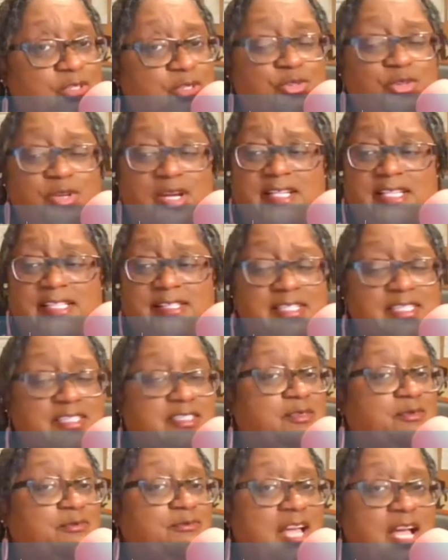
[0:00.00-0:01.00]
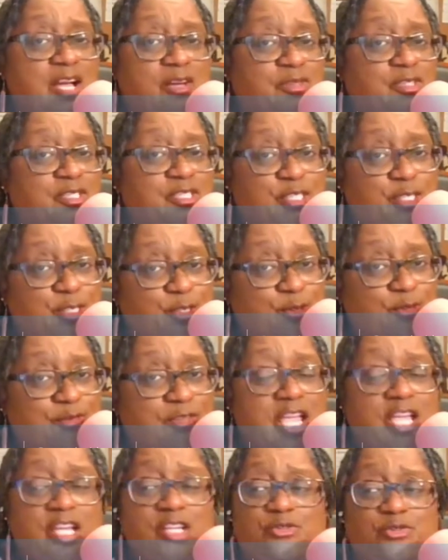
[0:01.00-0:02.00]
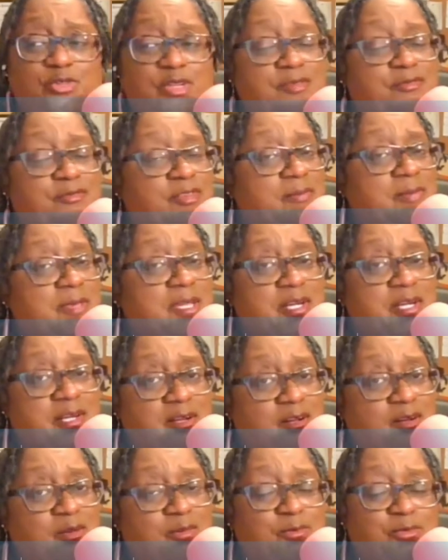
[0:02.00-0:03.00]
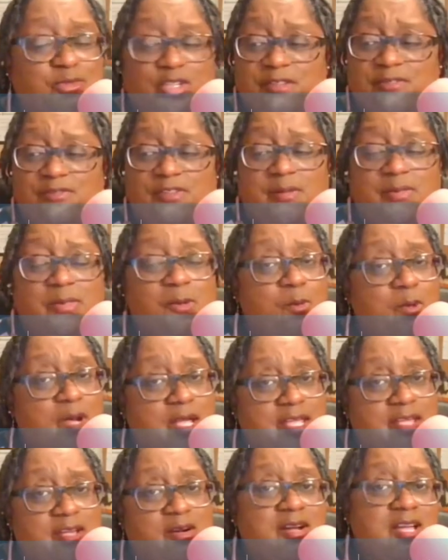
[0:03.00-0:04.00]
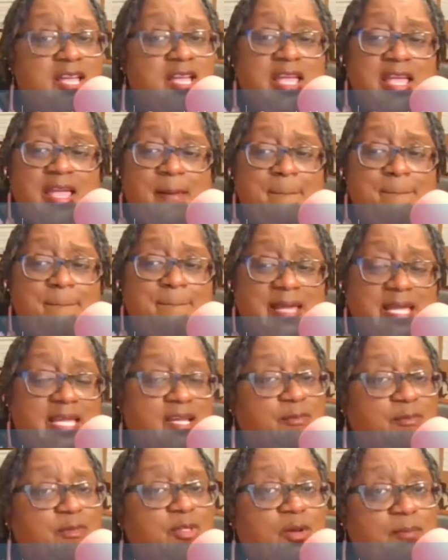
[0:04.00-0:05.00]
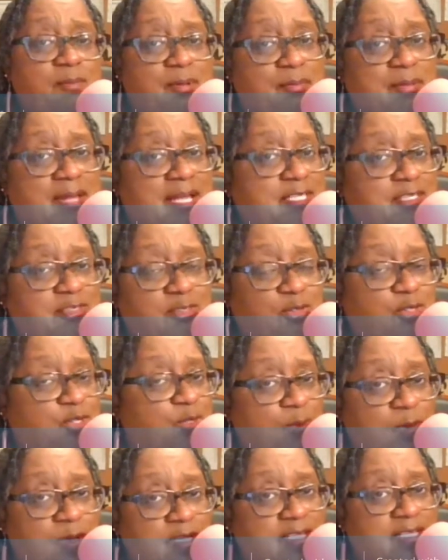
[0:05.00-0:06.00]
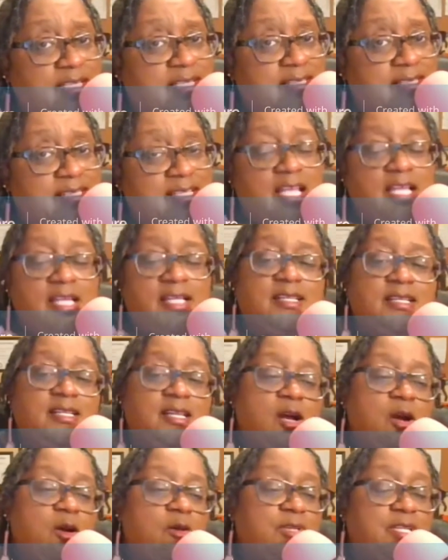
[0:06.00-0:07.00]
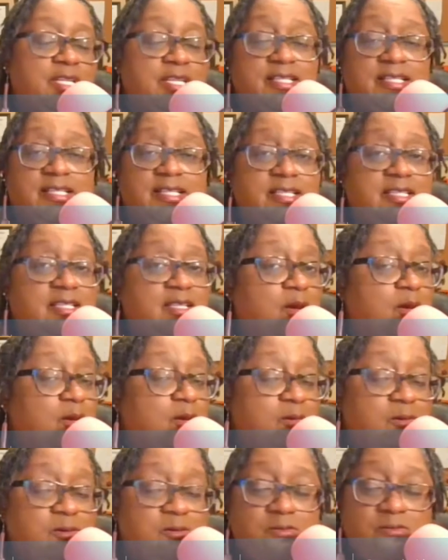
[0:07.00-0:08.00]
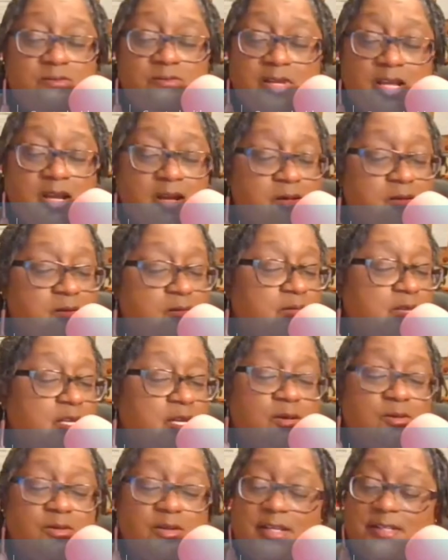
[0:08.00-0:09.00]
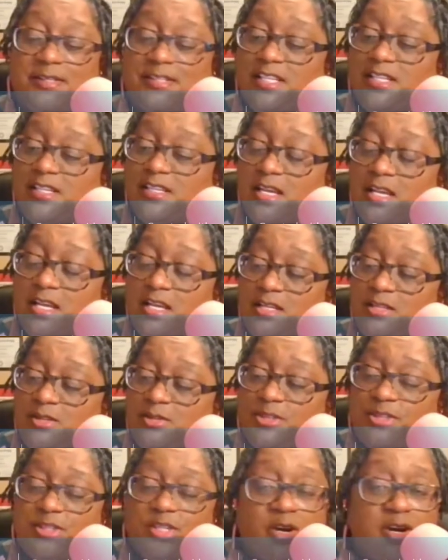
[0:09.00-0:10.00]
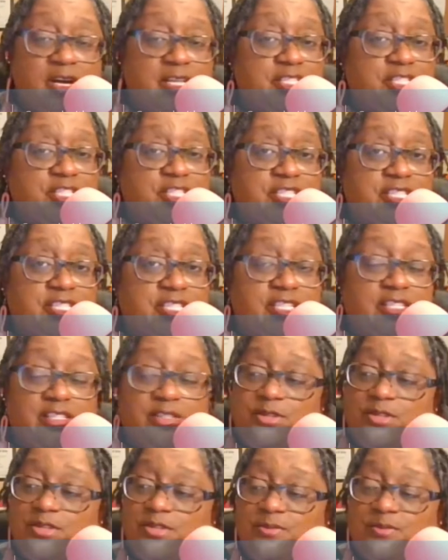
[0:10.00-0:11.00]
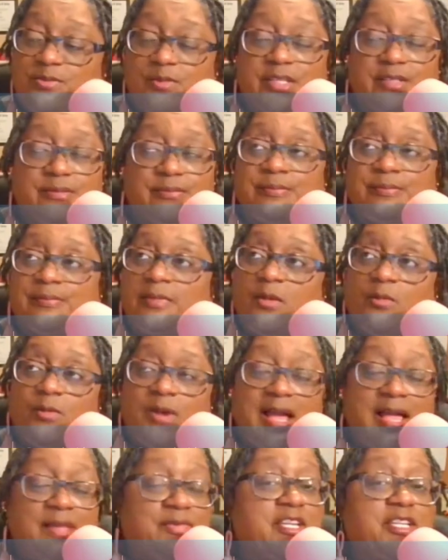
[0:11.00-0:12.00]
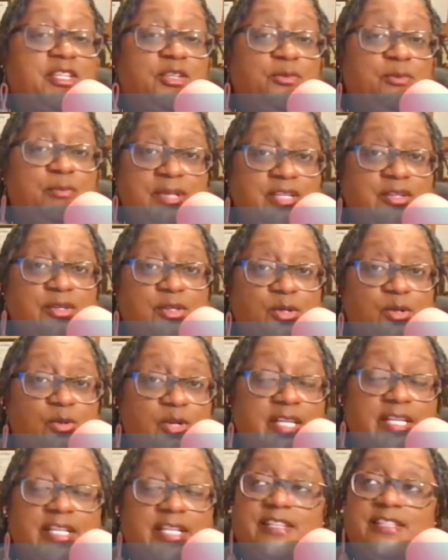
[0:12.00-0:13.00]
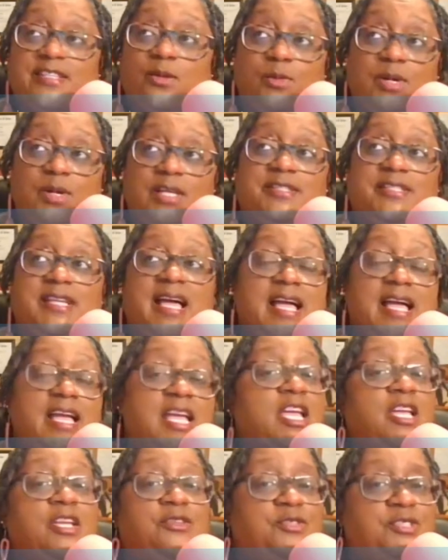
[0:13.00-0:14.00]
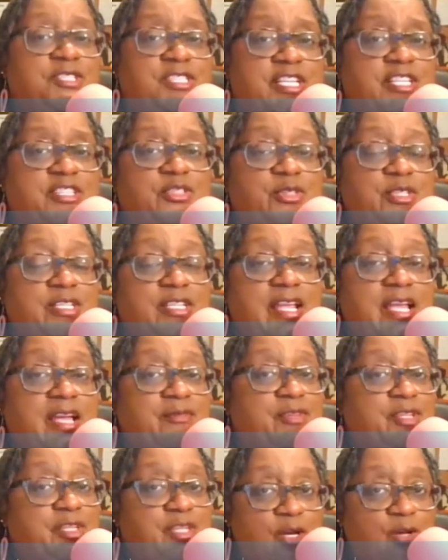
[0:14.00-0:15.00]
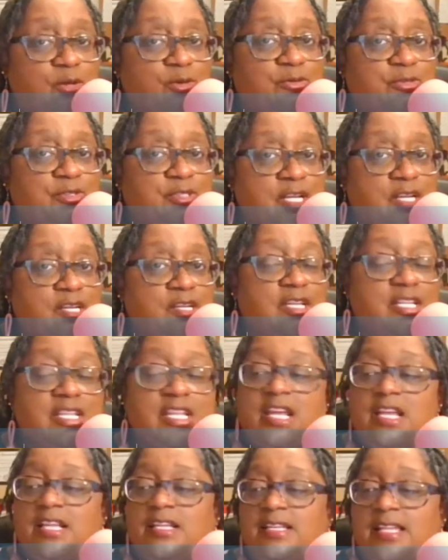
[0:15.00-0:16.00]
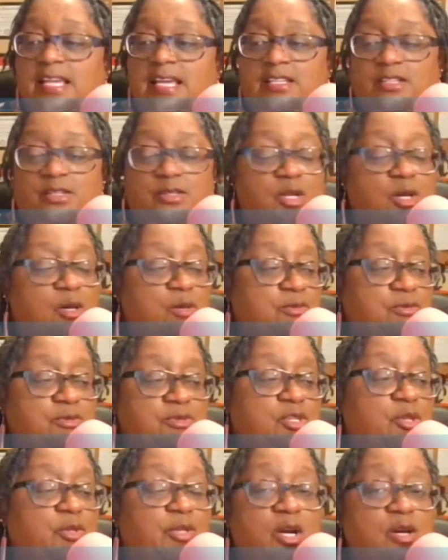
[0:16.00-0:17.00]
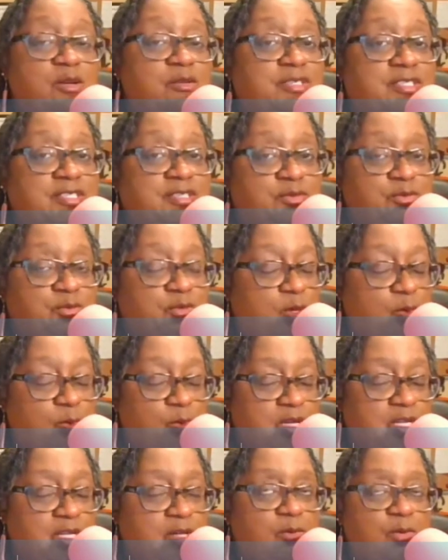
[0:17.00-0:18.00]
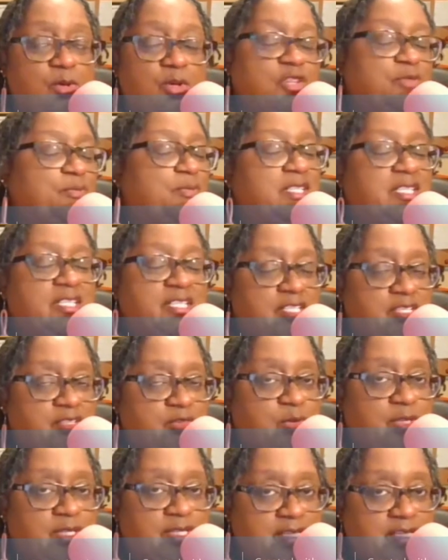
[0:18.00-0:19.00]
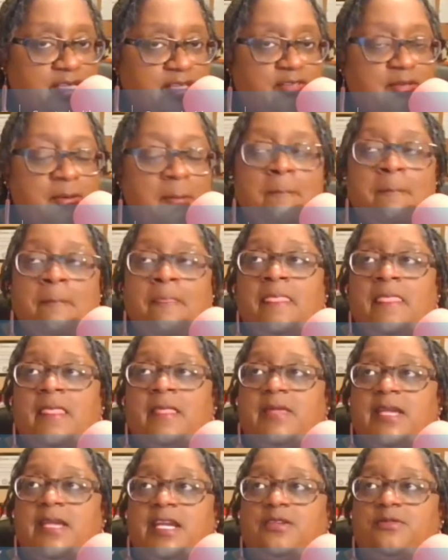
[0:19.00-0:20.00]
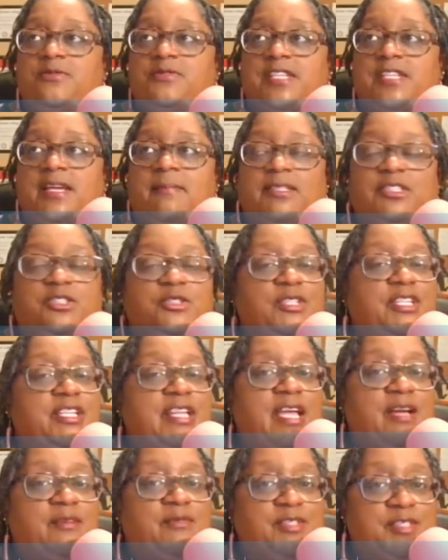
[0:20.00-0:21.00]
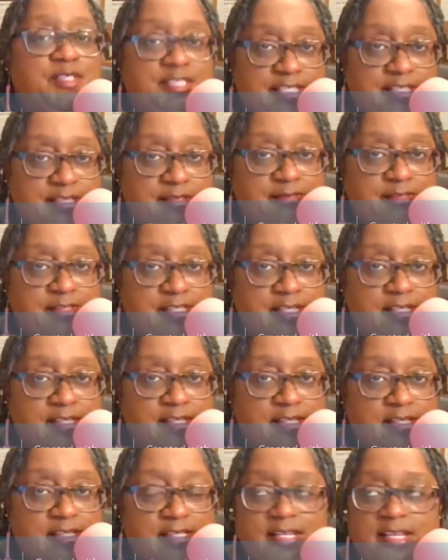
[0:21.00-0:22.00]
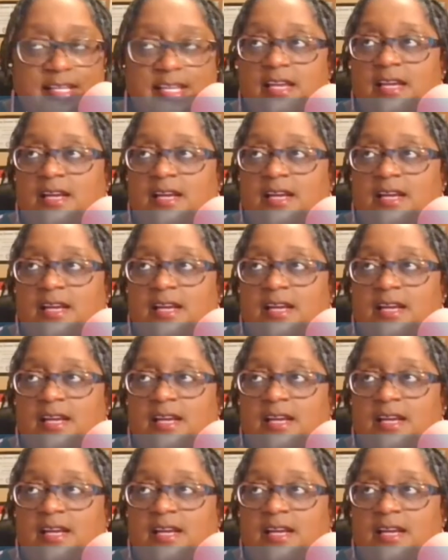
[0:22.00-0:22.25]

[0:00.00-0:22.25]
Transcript: You're trying to take the fountain of youth, drink from the cup, drink from the well, and bam, you're going to be back in your 20s. No, Nene, no, no, no. Because, see, you started shit, you, but, well, I think you've been doing it. Because at one time, you said you didn't have your nose done. That, you know, your nose, you know what it was, but it is what it is. Then you was talking about you didn't have your teeth done.